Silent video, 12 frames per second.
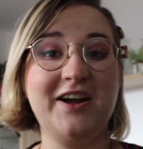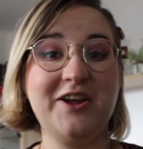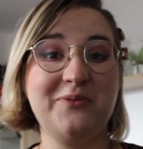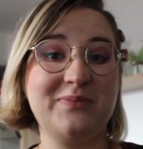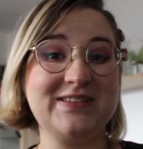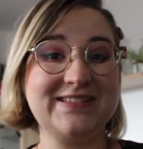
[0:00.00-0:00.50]

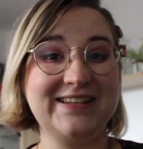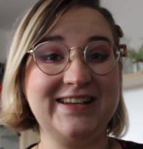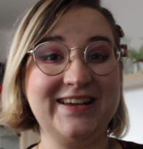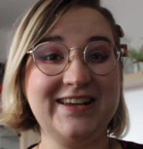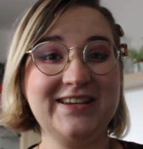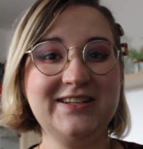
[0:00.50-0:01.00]
I hope you
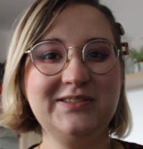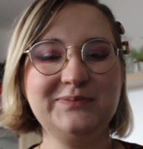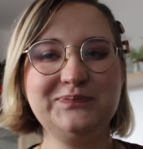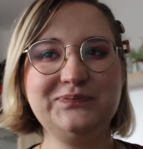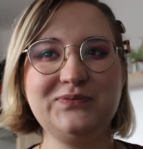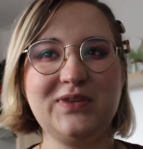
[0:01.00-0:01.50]
still like
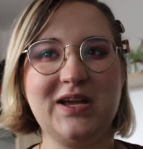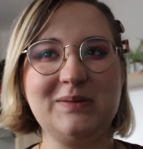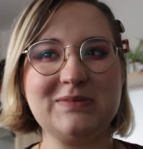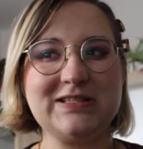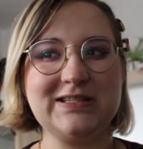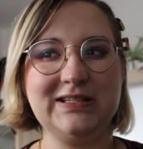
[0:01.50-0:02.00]
it.
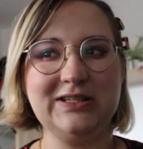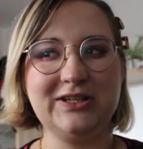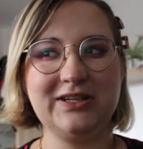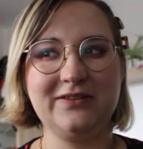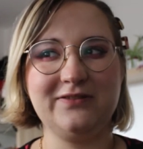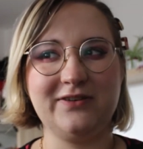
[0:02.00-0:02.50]
I'm
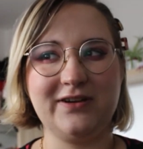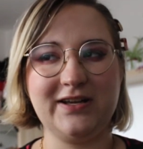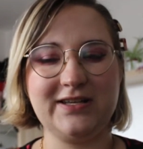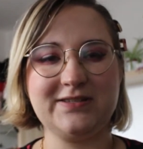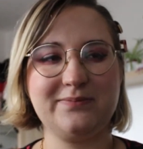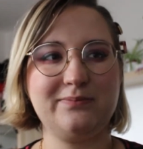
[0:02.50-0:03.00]
still looking for
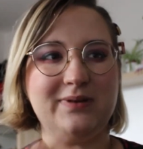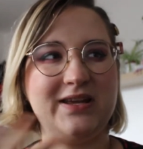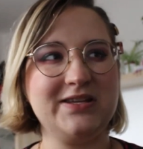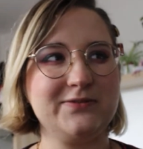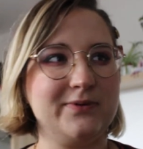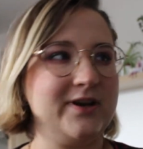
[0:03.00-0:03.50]
a nice
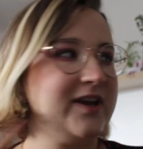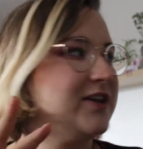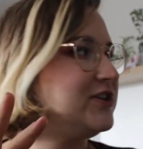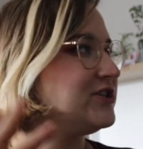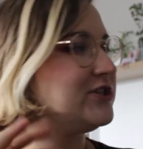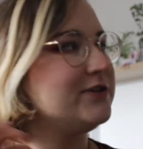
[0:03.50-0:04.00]
place where I could